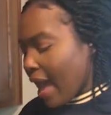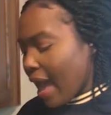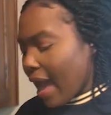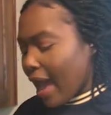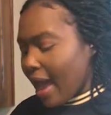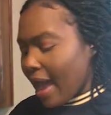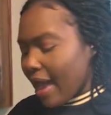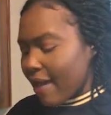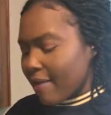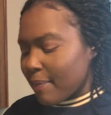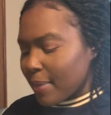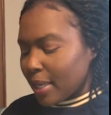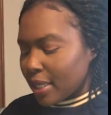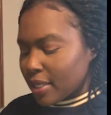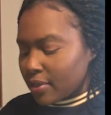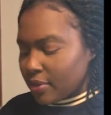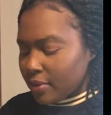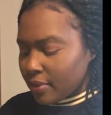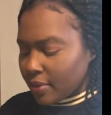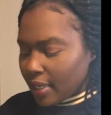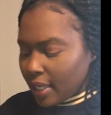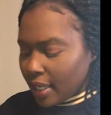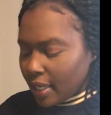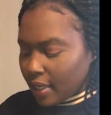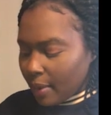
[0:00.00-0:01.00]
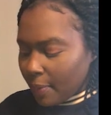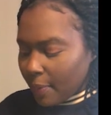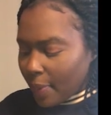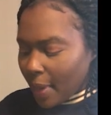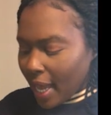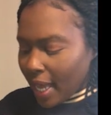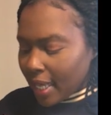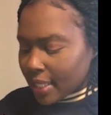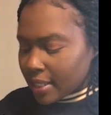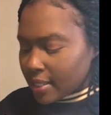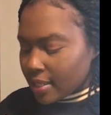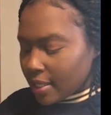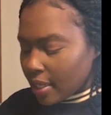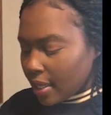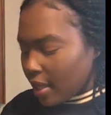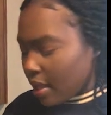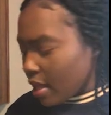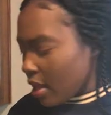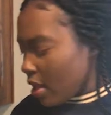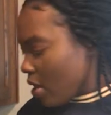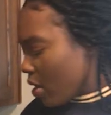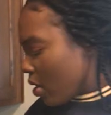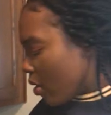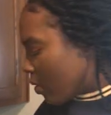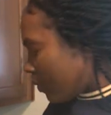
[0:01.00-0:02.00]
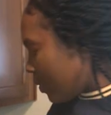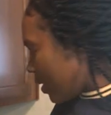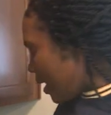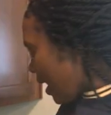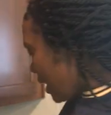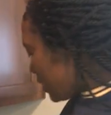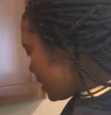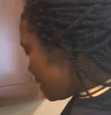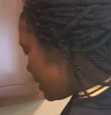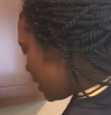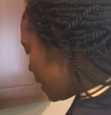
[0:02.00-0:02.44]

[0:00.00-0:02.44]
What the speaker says: I have my zucchini pasta. What I